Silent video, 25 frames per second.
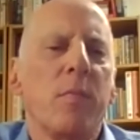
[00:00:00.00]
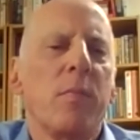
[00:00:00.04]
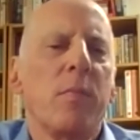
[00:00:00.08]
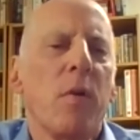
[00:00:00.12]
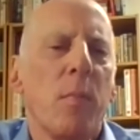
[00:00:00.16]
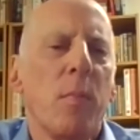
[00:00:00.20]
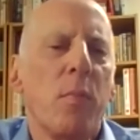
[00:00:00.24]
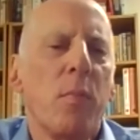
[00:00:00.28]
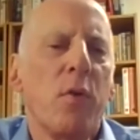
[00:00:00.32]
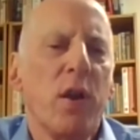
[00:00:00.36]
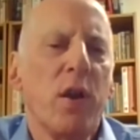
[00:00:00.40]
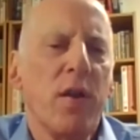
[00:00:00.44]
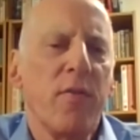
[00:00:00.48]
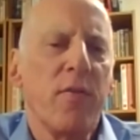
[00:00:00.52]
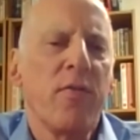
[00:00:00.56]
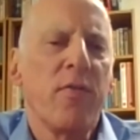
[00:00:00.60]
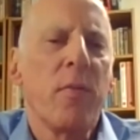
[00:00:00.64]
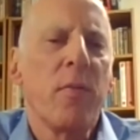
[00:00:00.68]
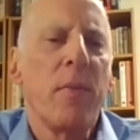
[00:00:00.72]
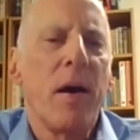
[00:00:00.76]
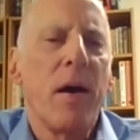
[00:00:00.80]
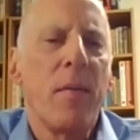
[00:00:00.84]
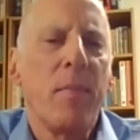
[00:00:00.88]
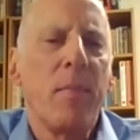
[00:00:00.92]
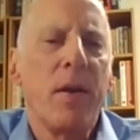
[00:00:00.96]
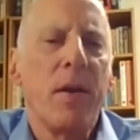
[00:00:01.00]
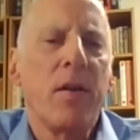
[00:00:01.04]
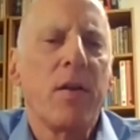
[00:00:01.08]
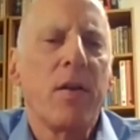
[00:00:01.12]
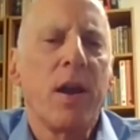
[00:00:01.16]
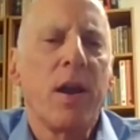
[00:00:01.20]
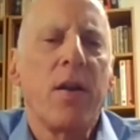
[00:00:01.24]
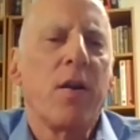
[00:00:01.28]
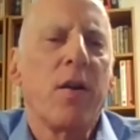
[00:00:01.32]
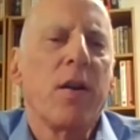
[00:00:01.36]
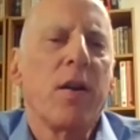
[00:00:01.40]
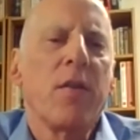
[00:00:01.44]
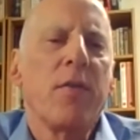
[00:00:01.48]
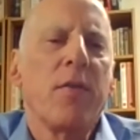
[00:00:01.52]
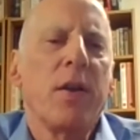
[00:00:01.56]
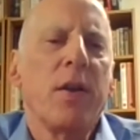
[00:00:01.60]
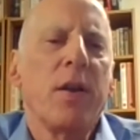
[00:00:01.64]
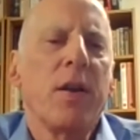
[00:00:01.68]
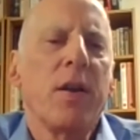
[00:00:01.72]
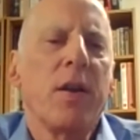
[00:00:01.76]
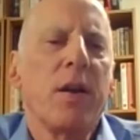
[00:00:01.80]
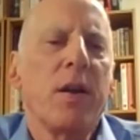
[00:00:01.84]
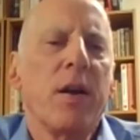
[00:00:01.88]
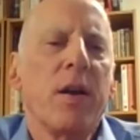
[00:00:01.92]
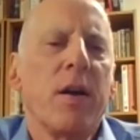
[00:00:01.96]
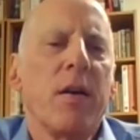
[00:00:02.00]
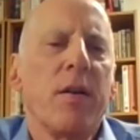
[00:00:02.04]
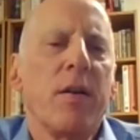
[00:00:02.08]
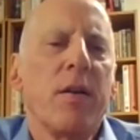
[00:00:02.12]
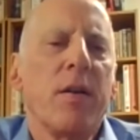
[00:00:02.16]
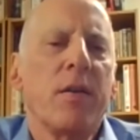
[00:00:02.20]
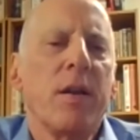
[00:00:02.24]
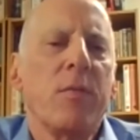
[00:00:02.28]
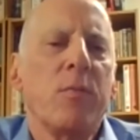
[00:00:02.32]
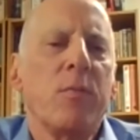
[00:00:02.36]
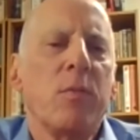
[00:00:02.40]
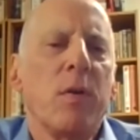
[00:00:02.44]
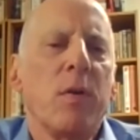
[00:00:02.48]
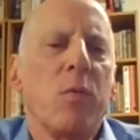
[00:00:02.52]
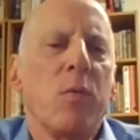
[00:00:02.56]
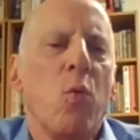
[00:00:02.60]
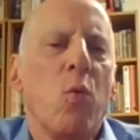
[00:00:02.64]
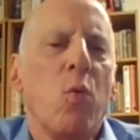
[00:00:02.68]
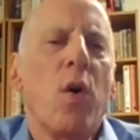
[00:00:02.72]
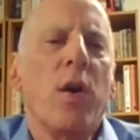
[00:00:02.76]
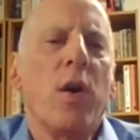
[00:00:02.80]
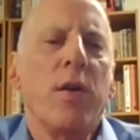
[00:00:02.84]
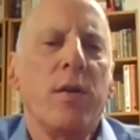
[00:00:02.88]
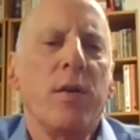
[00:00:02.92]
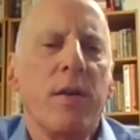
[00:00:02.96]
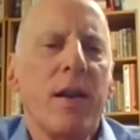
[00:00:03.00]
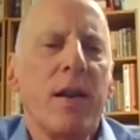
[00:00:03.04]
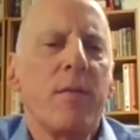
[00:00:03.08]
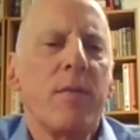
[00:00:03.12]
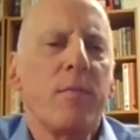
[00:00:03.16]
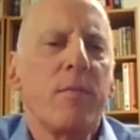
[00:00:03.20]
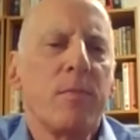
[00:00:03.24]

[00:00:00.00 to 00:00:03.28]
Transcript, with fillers: brief about male caregiving, and one